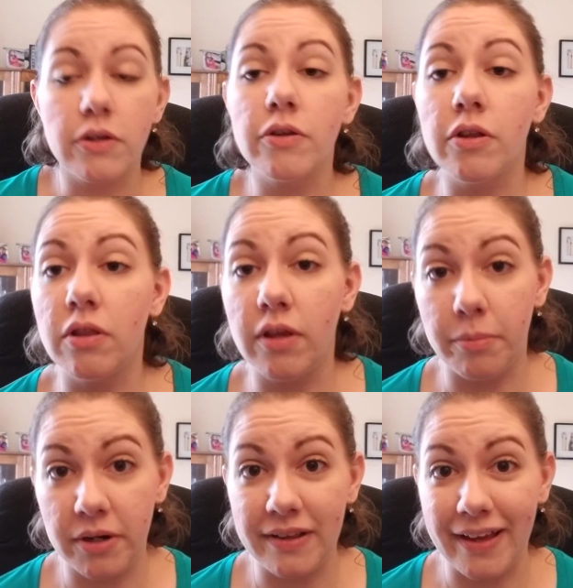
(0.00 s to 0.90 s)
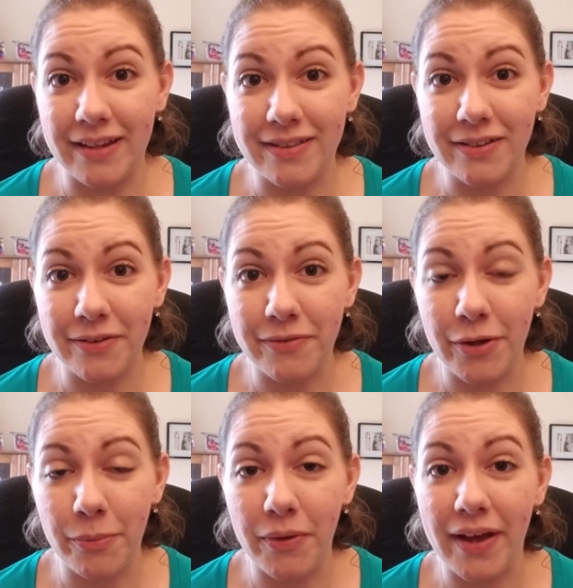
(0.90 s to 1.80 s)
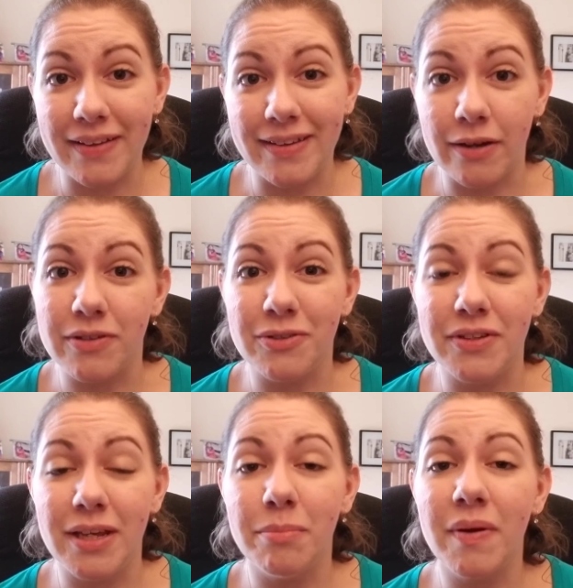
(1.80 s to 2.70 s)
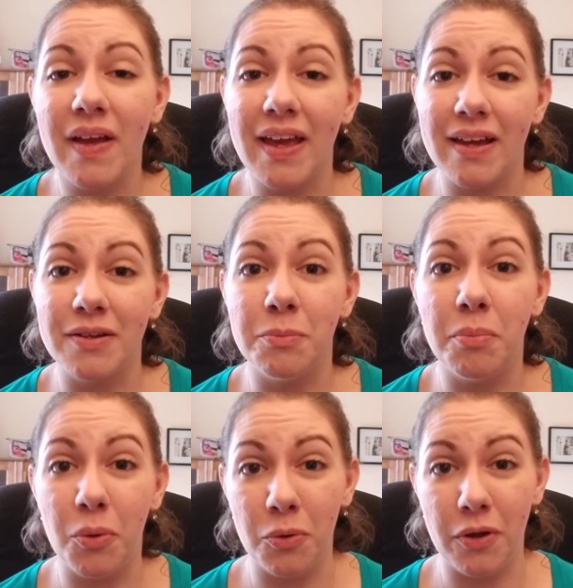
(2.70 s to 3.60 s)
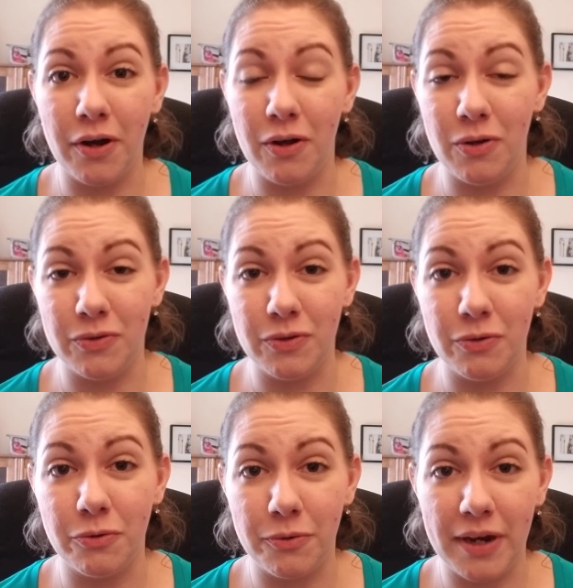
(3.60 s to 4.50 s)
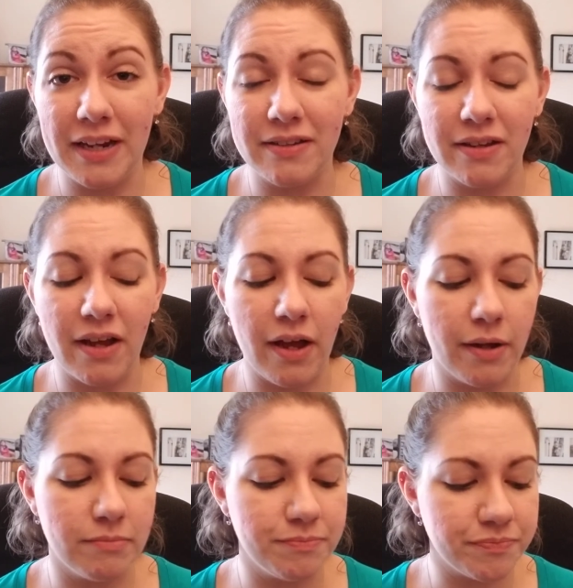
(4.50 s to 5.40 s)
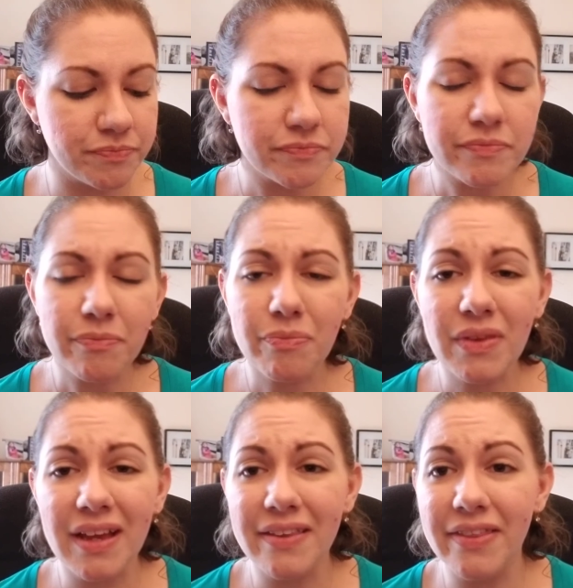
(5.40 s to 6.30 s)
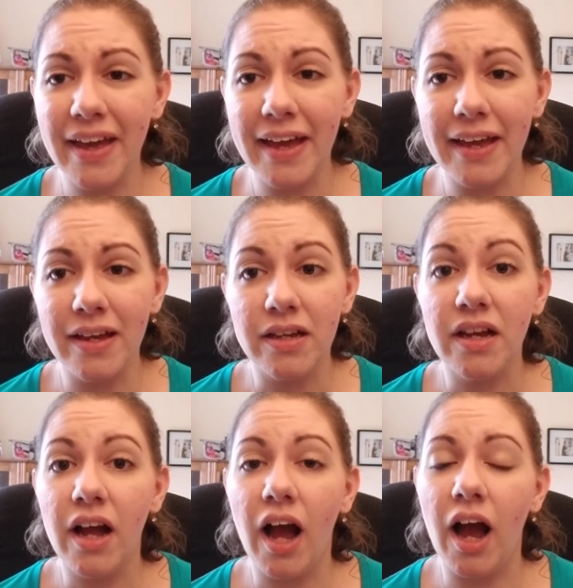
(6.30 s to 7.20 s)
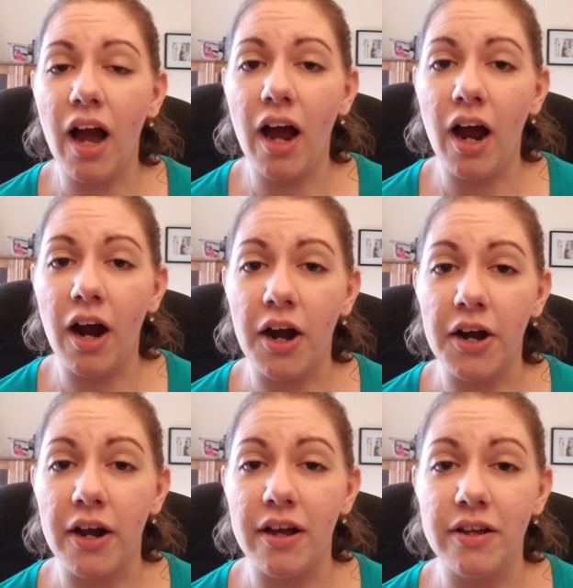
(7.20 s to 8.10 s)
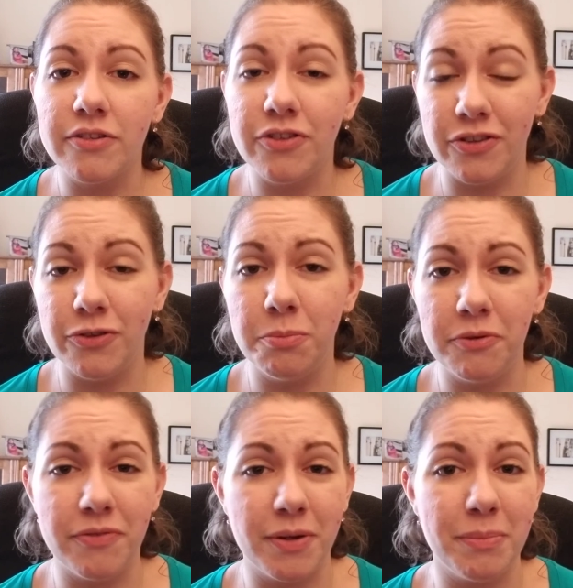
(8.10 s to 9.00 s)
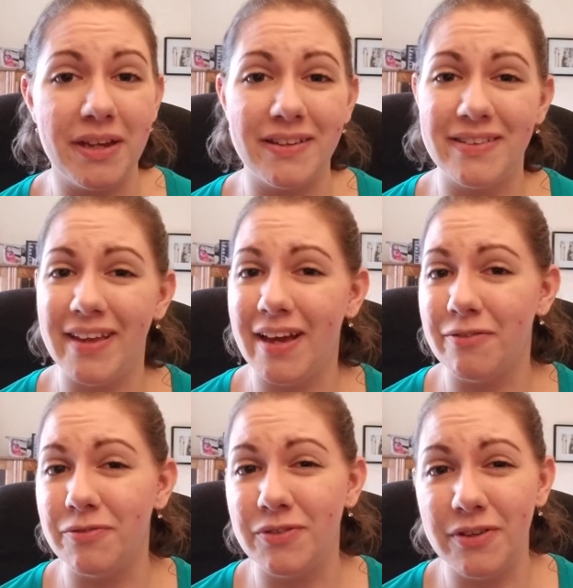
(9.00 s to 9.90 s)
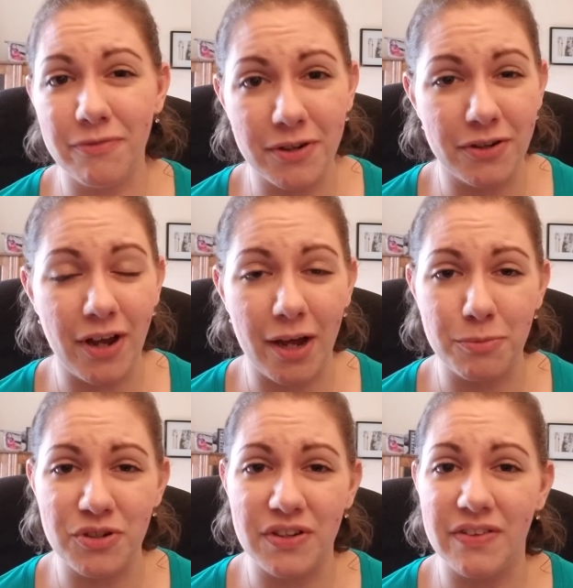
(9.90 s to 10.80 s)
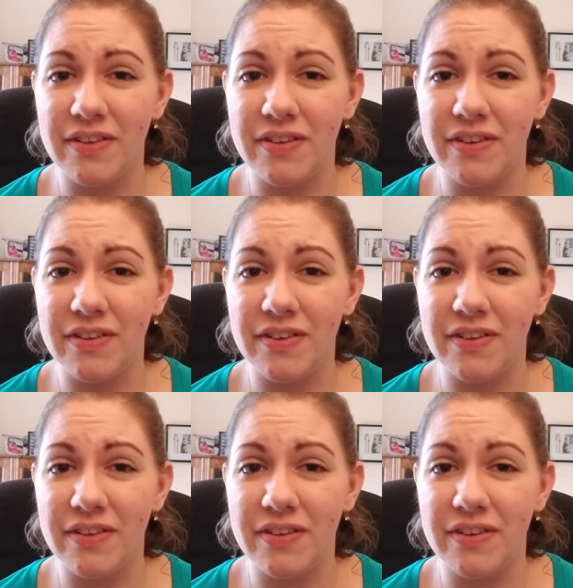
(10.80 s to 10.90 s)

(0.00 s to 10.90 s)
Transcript: Liberty Light still available and Downtown Deep, and both are also great. They are just super fun because they have different options.